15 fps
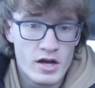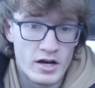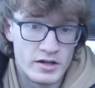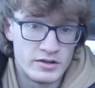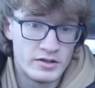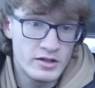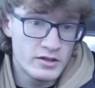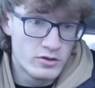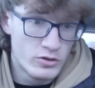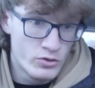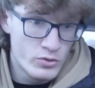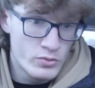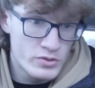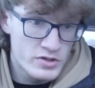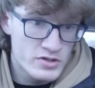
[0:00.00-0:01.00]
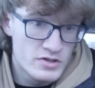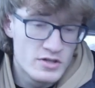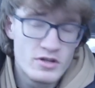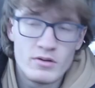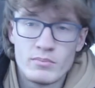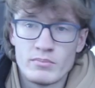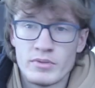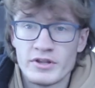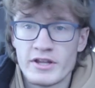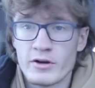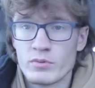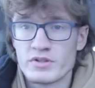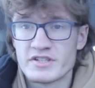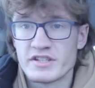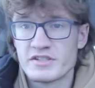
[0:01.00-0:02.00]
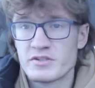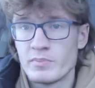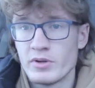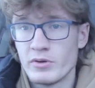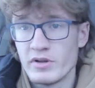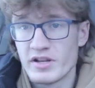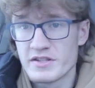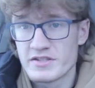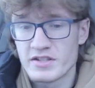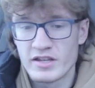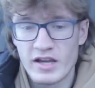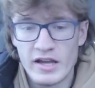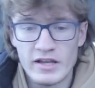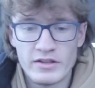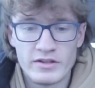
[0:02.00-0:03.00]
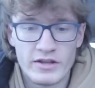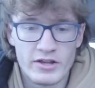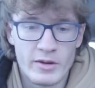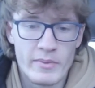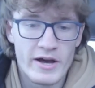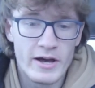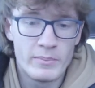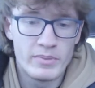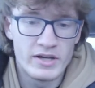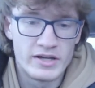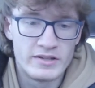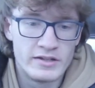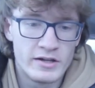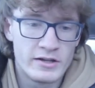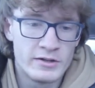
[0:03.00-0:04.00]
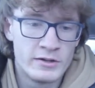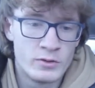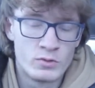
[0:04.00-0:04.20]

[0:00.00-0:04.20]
I did lose, but that was experience gained and I'm happy I did it.